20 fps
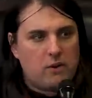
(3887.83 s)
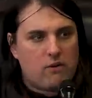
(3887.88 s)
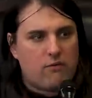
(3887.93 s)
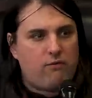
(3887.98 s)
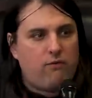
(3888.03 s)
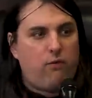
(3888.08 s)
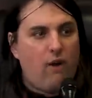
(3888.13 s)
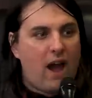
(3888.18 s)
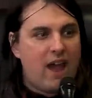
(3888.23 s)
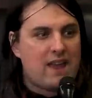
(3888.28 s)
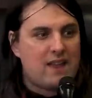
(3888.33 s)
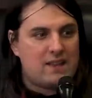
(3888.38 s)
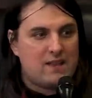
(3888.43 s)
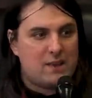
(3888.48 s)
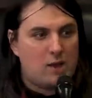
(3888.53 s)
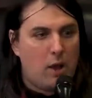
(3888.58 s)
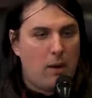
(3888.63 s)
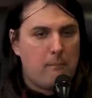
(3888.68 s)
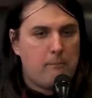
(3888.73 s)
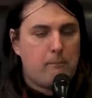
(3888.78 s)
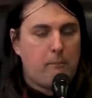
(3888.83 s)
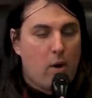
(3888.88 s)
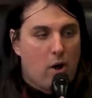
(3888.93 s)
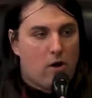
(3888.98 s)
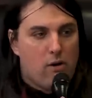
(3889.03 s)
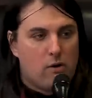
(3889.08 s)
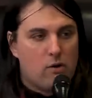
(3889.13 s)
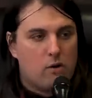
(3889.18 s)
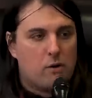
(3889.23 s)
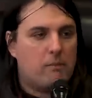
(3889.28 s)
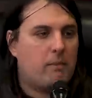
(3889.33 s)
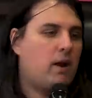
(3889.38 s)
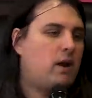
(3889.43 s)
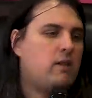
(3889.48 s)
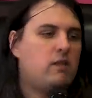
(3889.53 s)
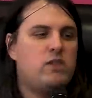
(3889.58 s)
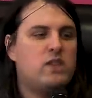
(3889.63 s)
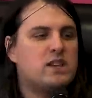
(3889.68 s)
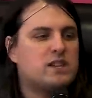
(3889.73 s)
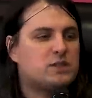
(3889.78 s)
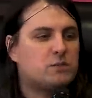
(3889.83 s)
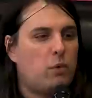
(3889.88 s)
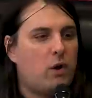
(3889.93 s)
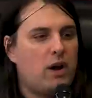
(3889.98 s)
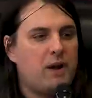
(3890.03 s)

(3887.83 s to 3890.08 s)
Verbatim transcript: you're fighting. Boom. This